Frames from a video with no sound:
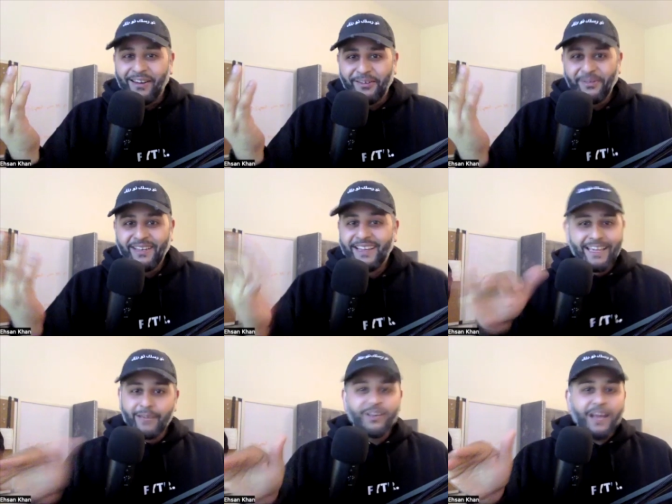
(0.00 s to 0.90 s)
what I mean?
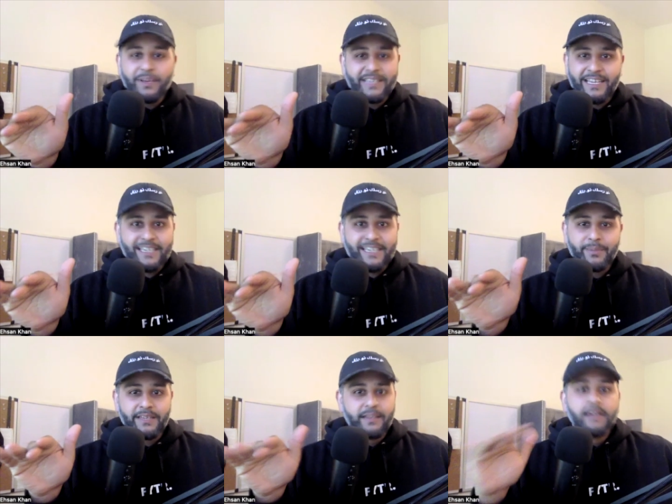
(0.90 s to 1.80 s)
He would happily take
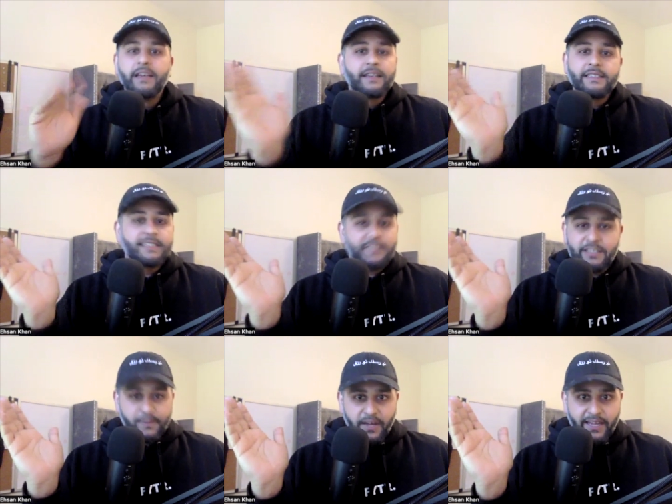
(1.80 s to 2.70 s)
10% because he's just
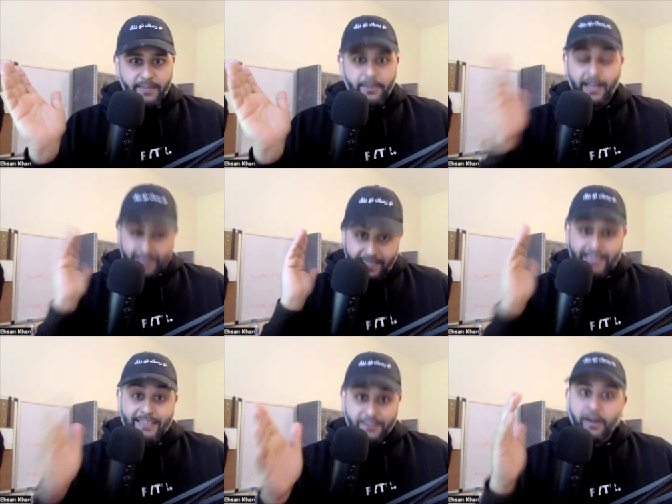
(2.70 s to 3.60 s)
a fighting man. Like
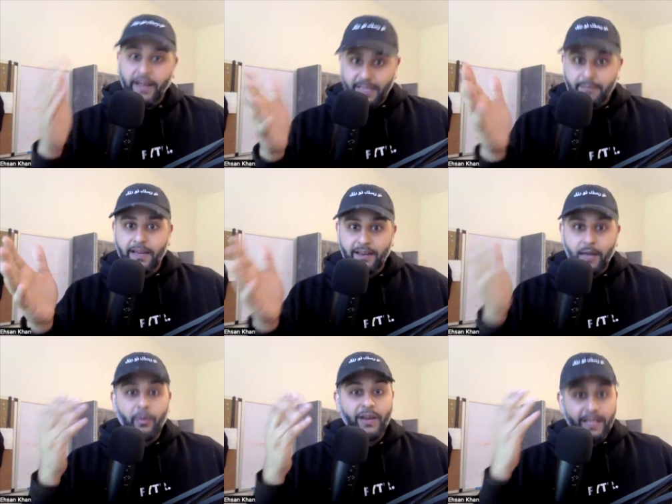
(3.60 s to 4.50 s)
he's a fighting man. Like
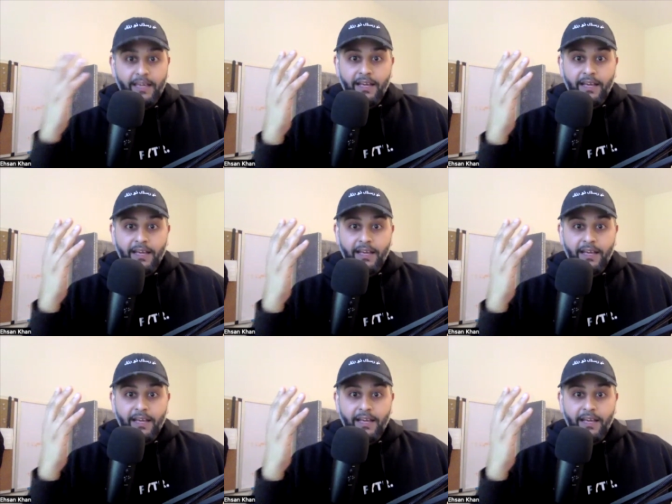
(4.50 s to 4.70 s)
when I